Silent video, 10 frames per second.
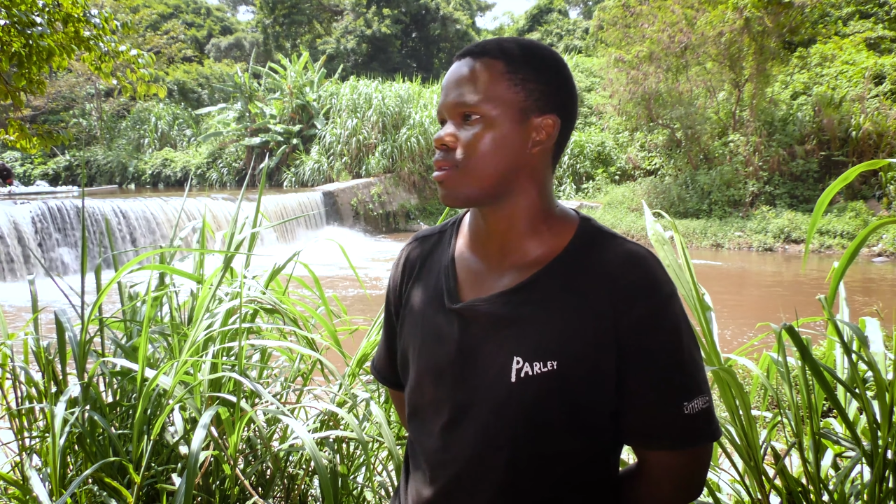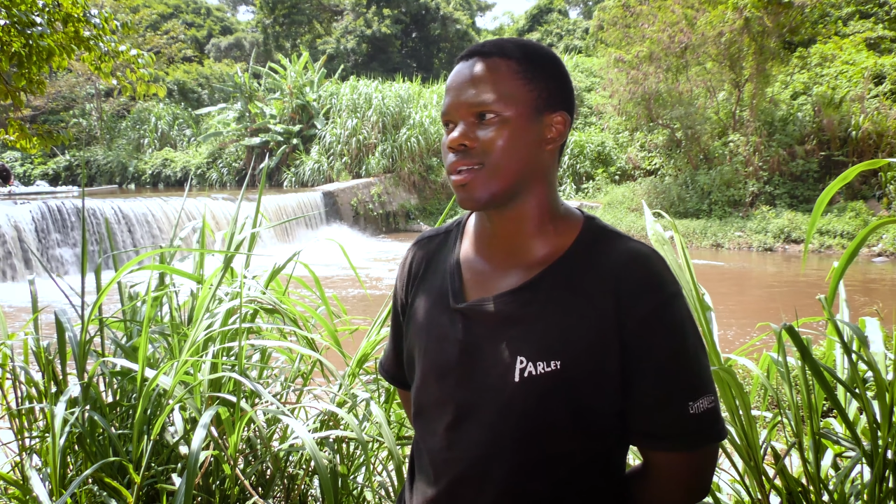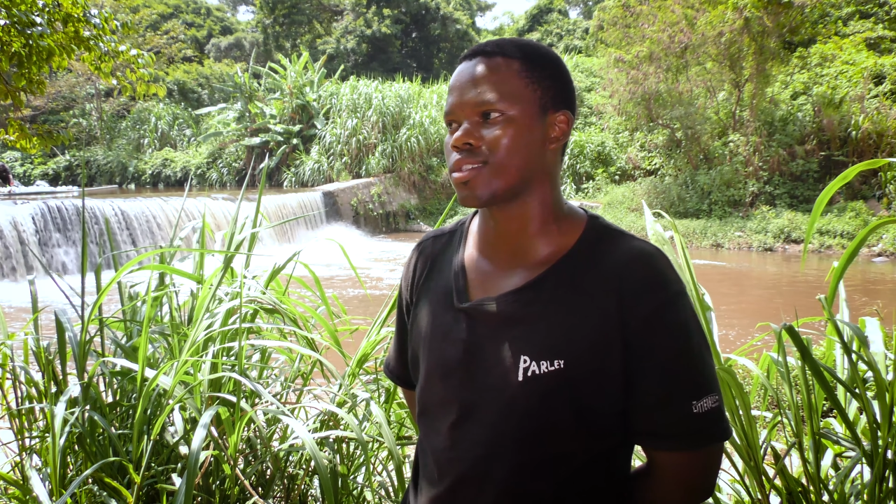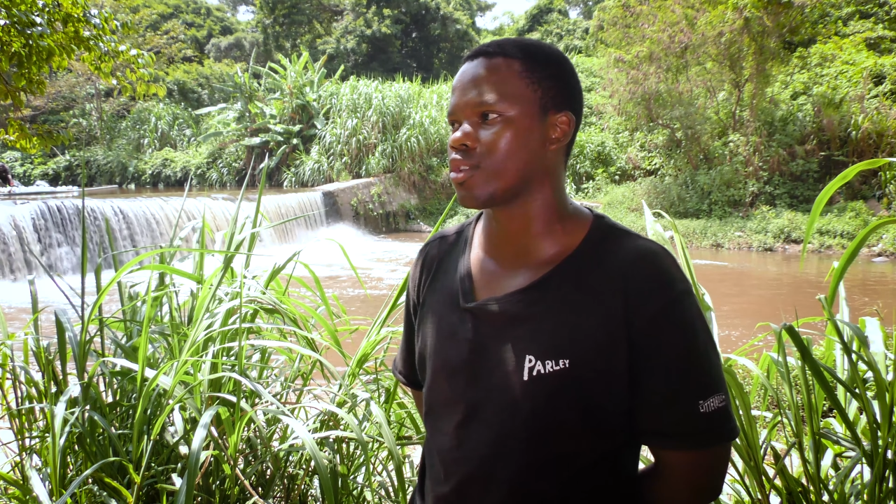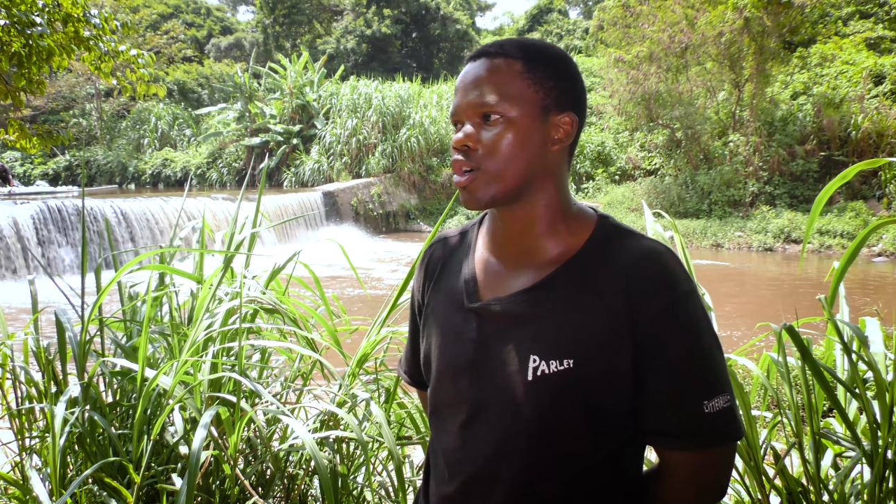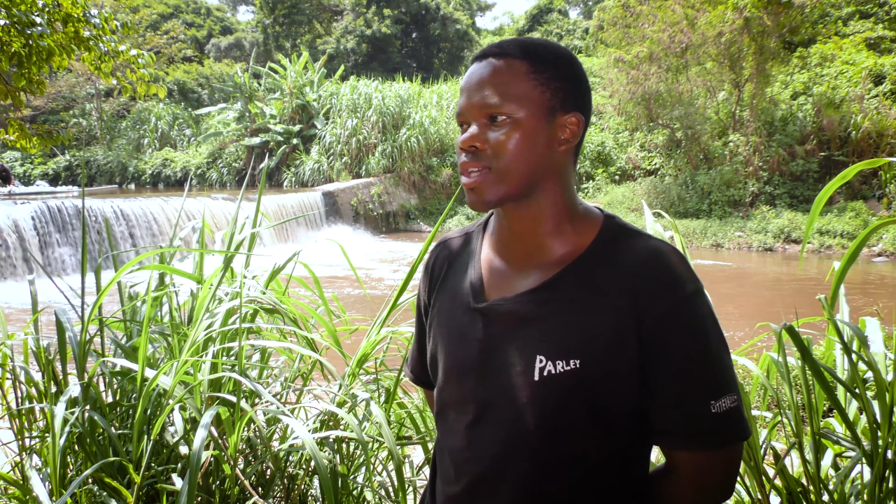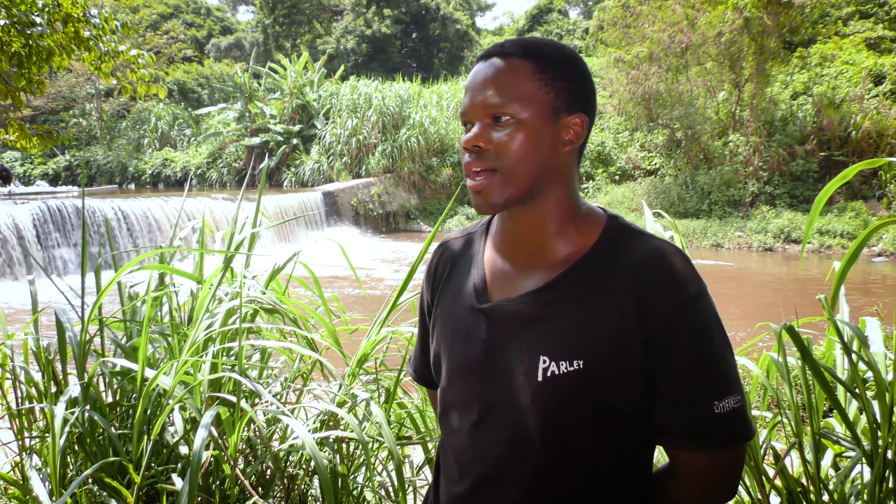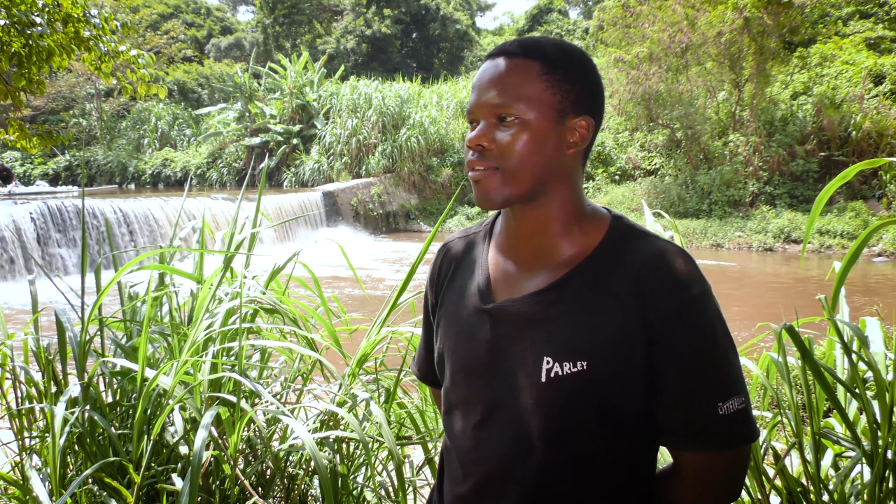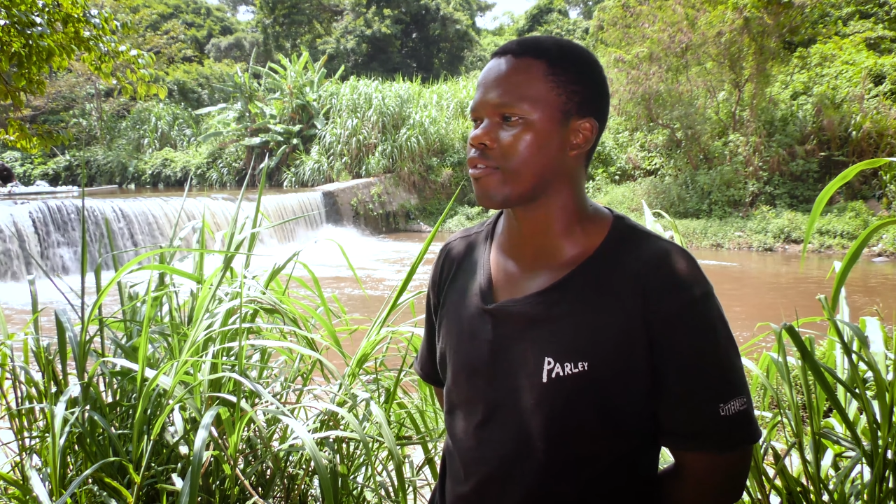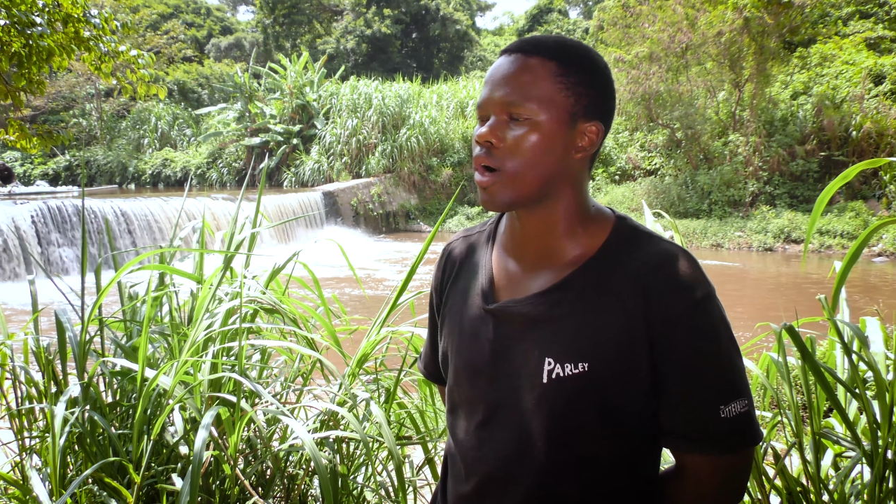is not
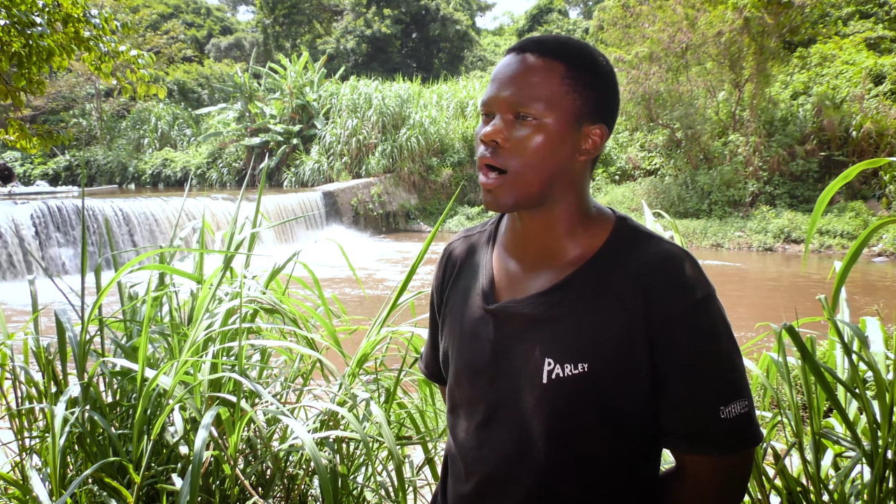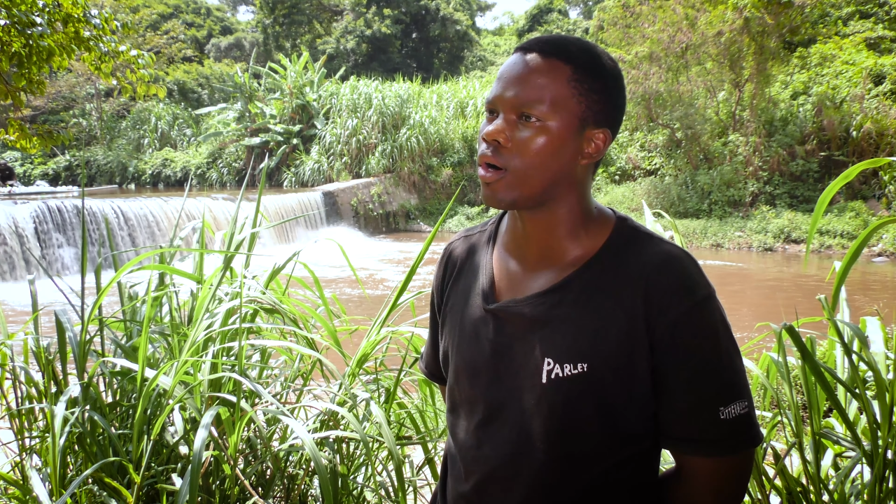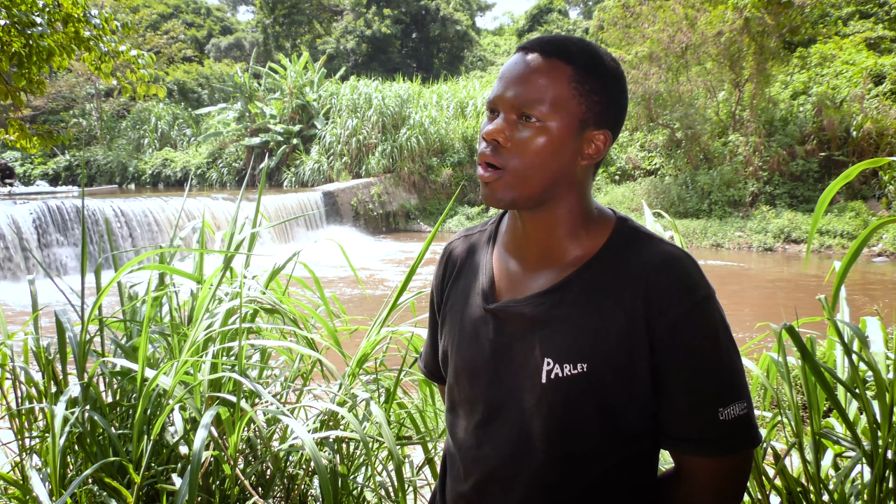caring for our